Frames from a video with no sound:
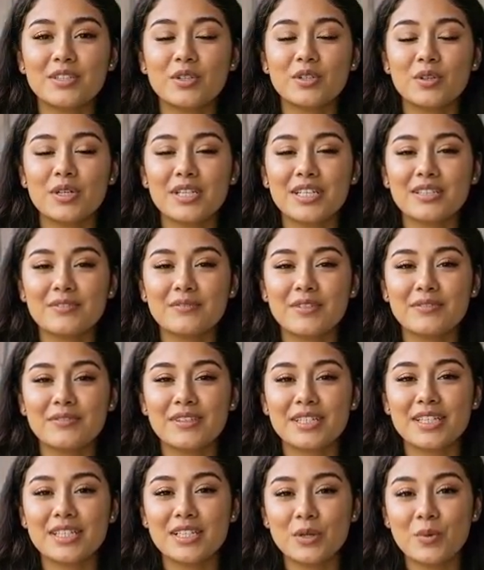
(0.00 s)
treats
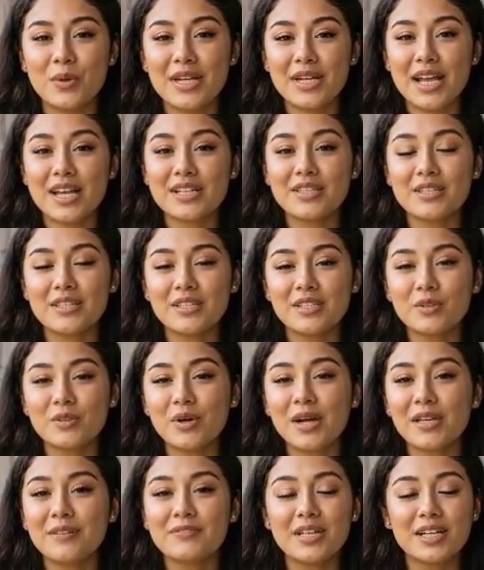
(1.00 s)
50 to 100
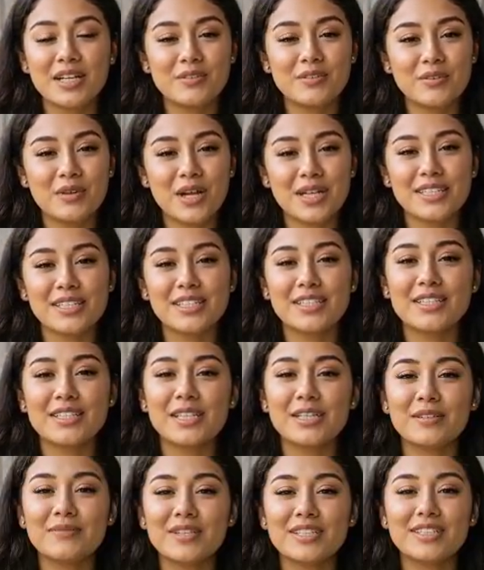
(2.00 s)
square feet of rusted
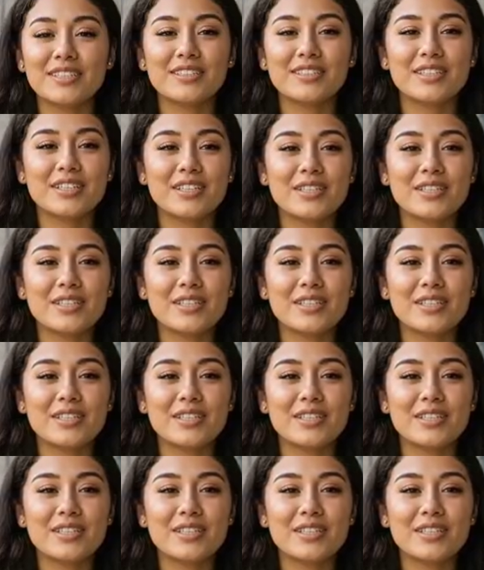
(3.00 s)
surface.